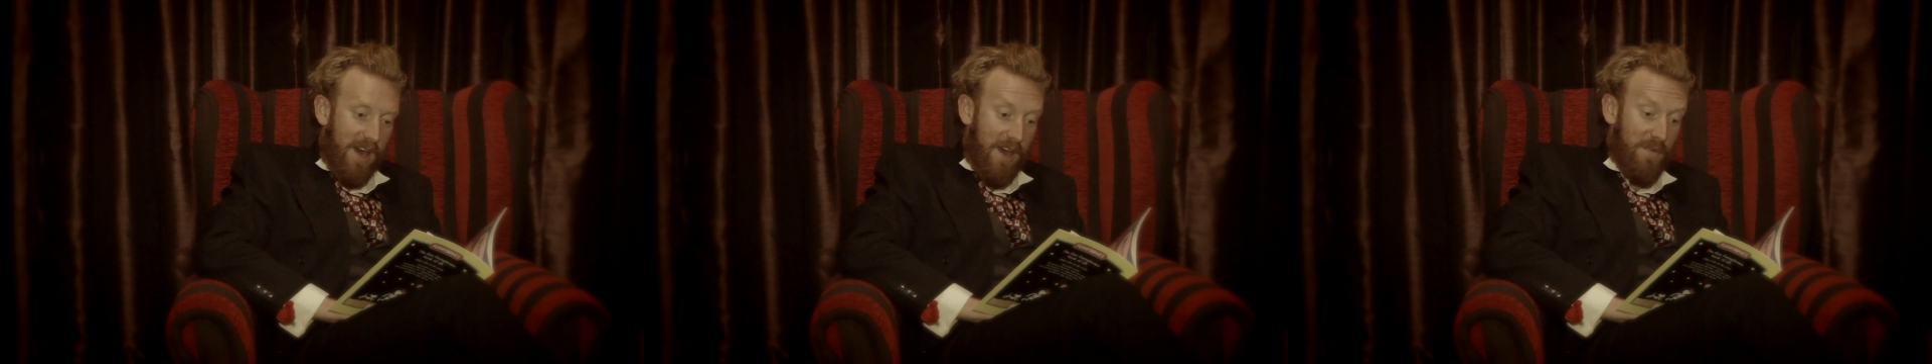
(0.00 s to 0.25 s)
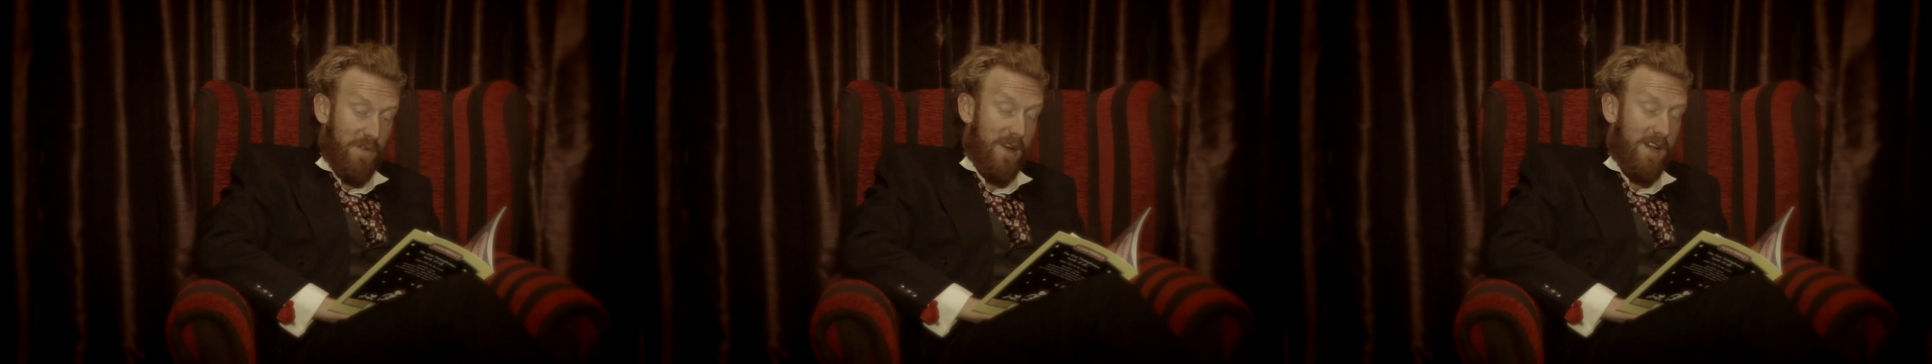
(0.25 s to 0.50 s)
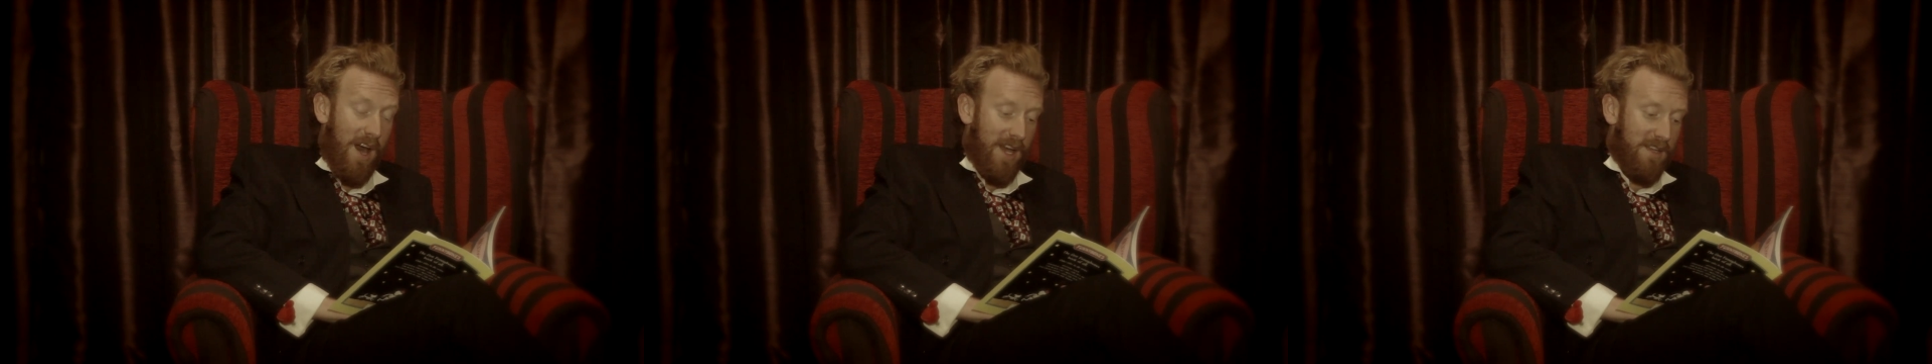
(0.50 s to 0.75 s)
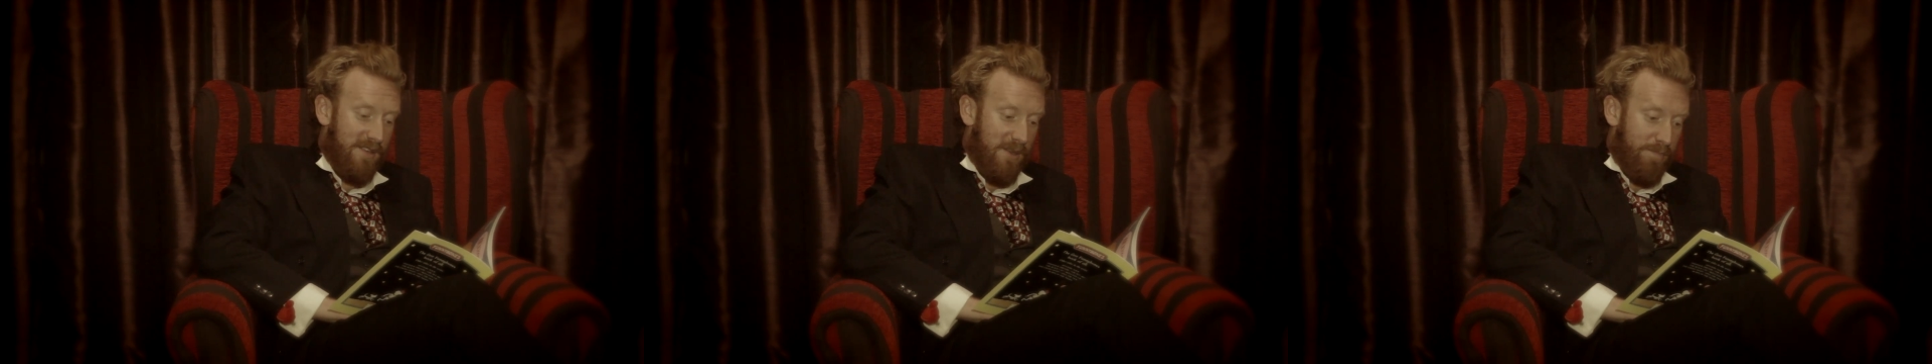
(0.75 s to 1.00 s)
every
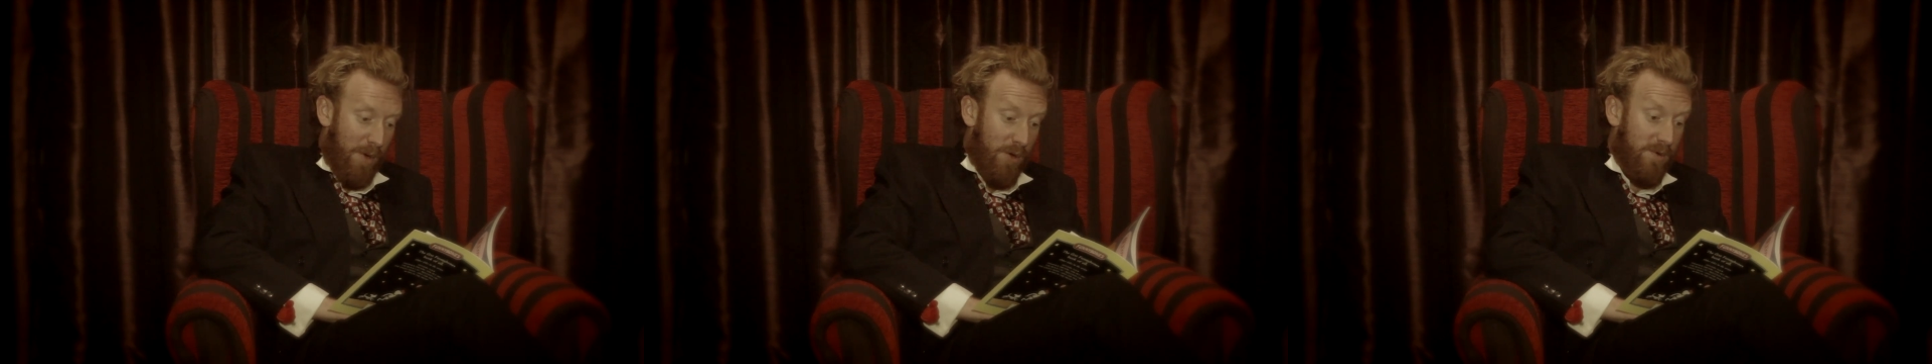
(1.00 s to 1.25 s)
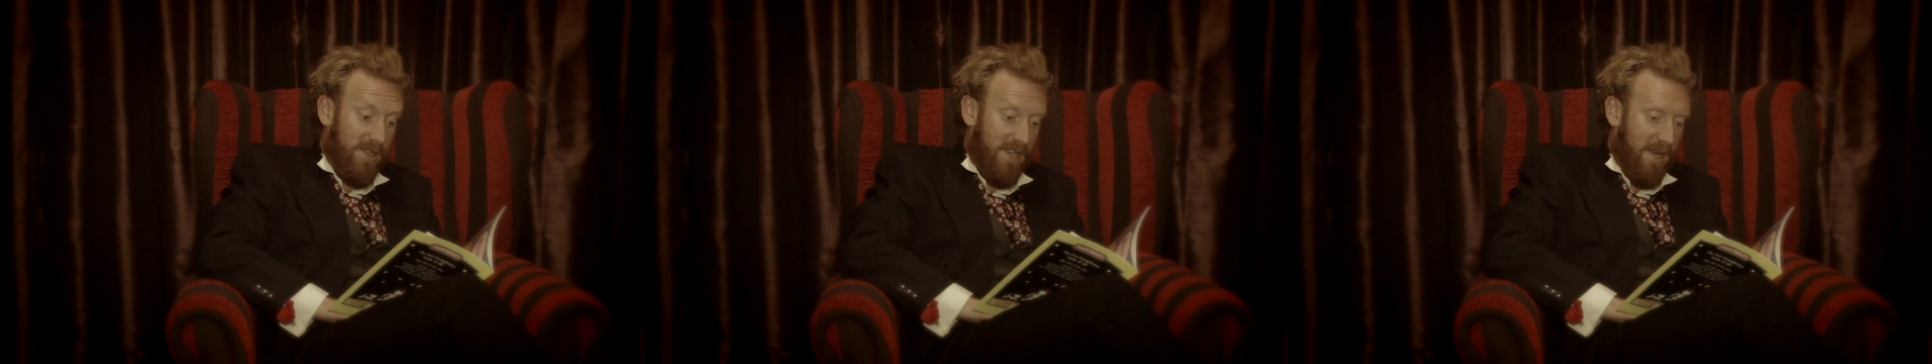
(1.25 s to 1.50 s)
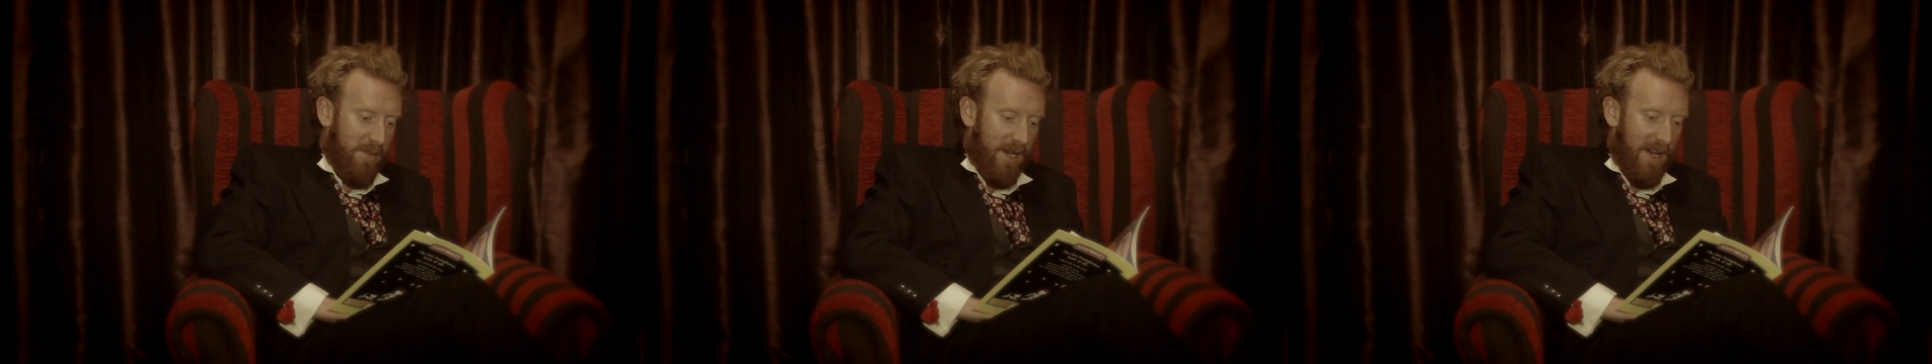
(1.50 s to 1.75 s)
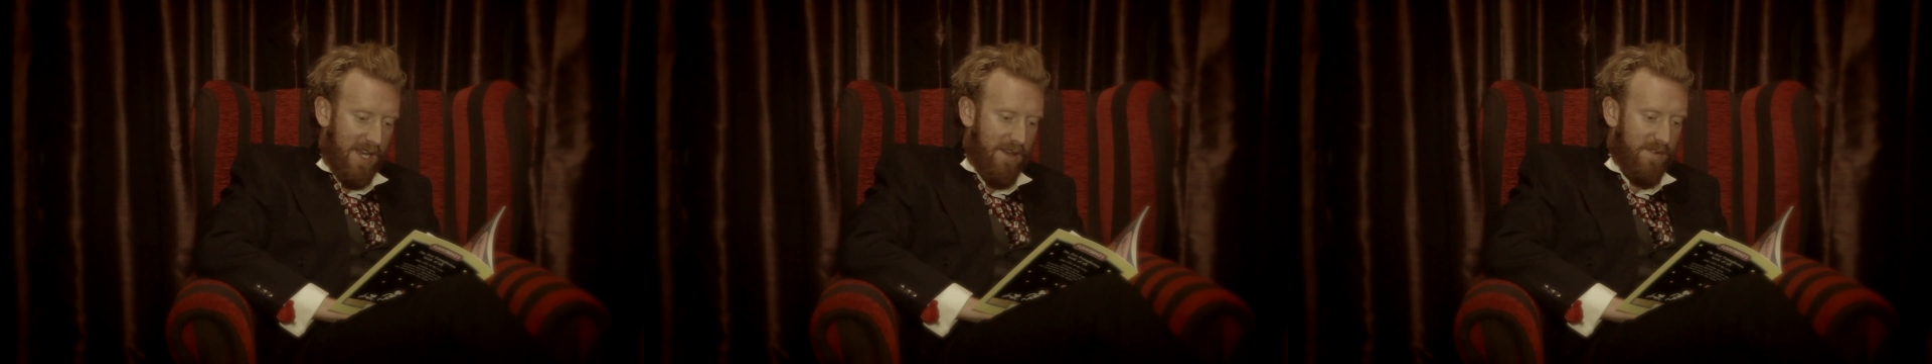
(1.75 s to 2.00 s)
night the bone
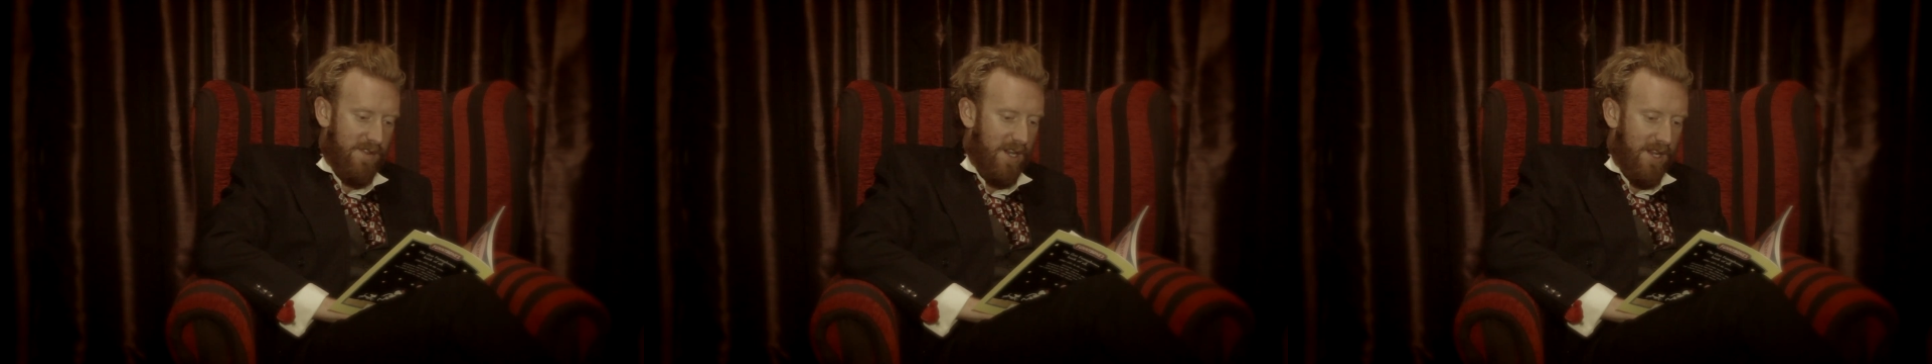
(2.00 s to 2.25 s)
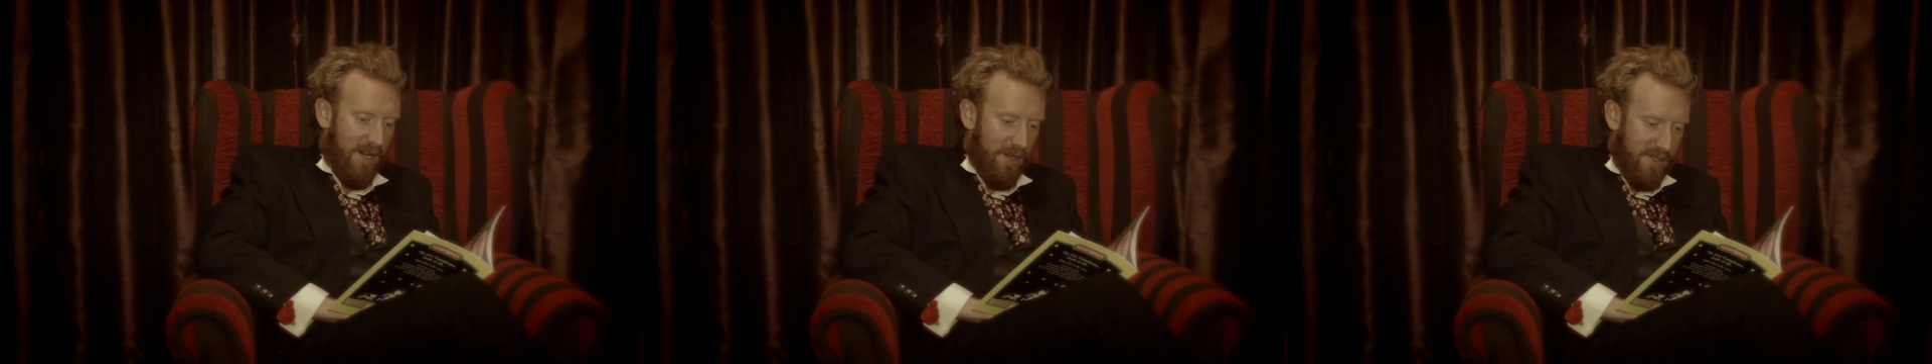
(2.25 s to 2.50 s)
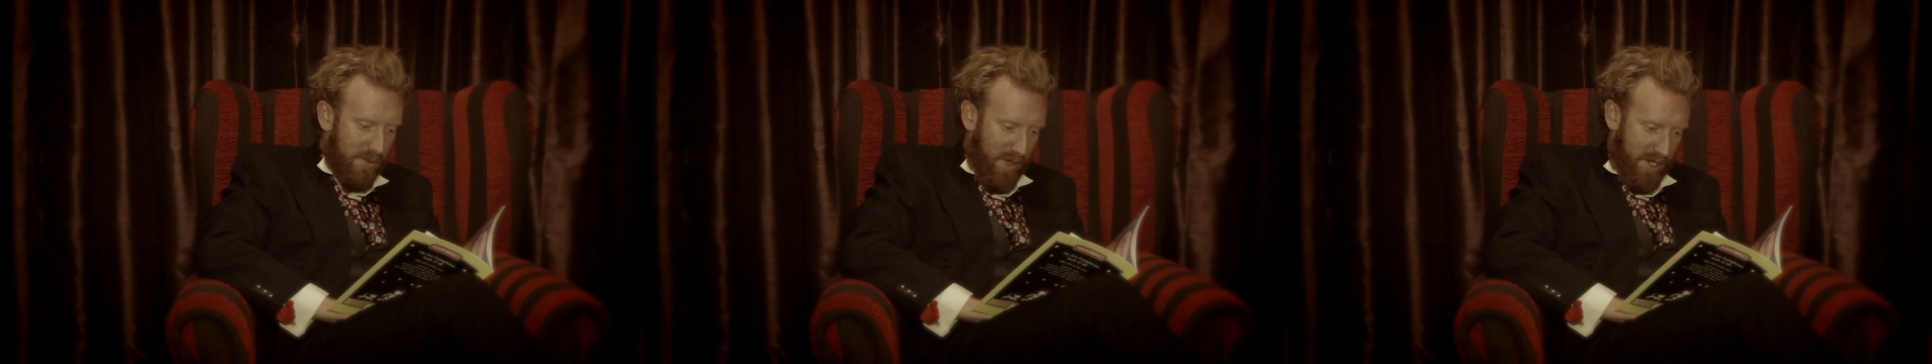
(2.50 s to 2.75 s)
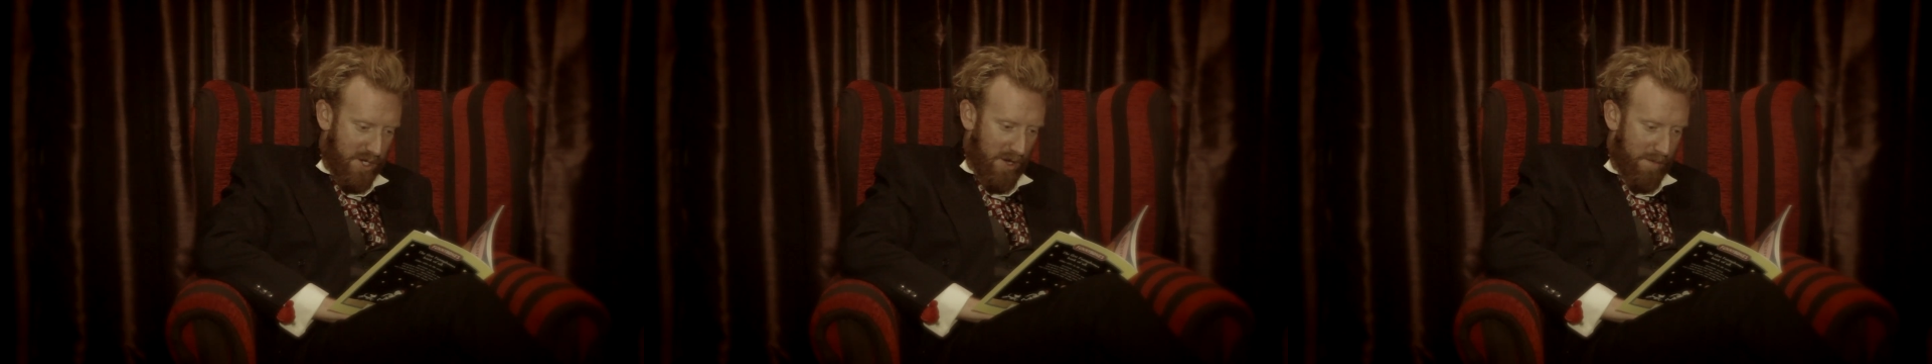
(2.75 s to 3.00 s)
demon leaves the little
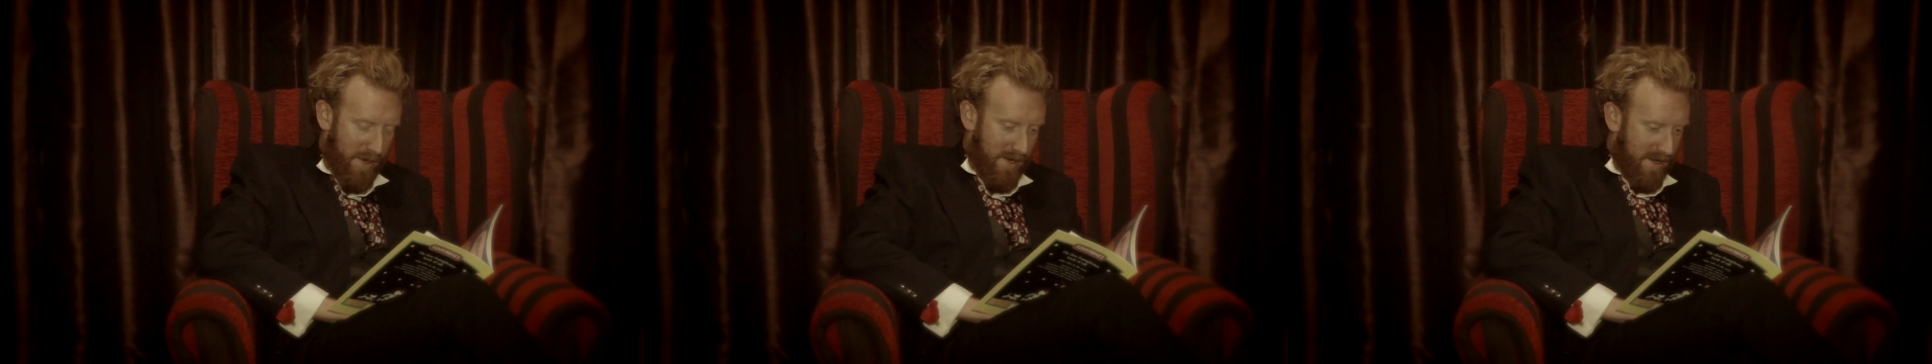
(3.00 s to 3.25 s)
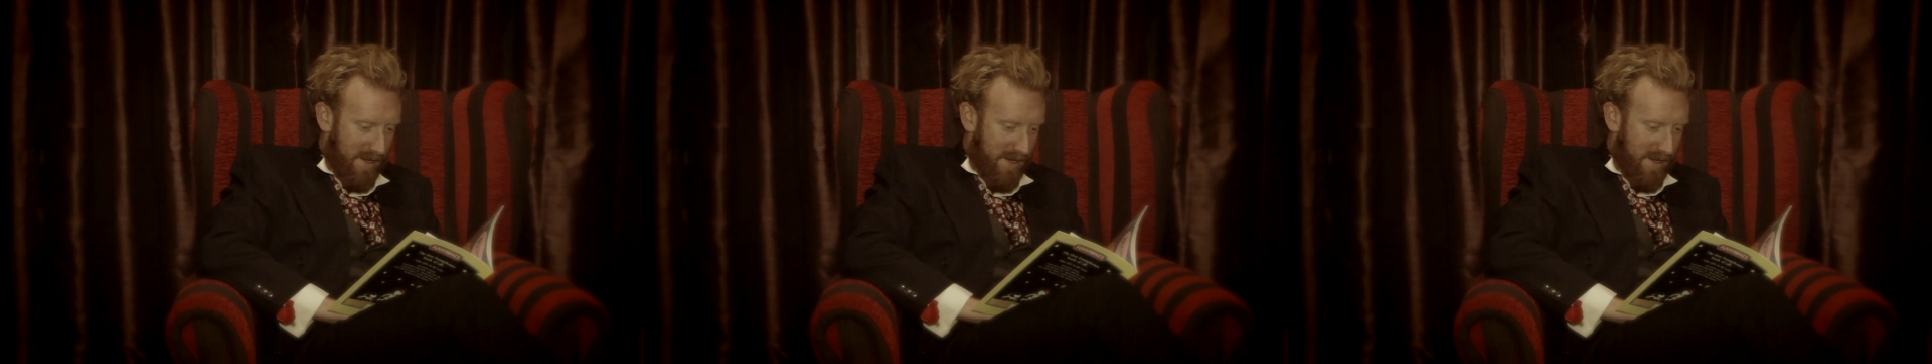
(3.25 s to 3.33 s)
sweet shop,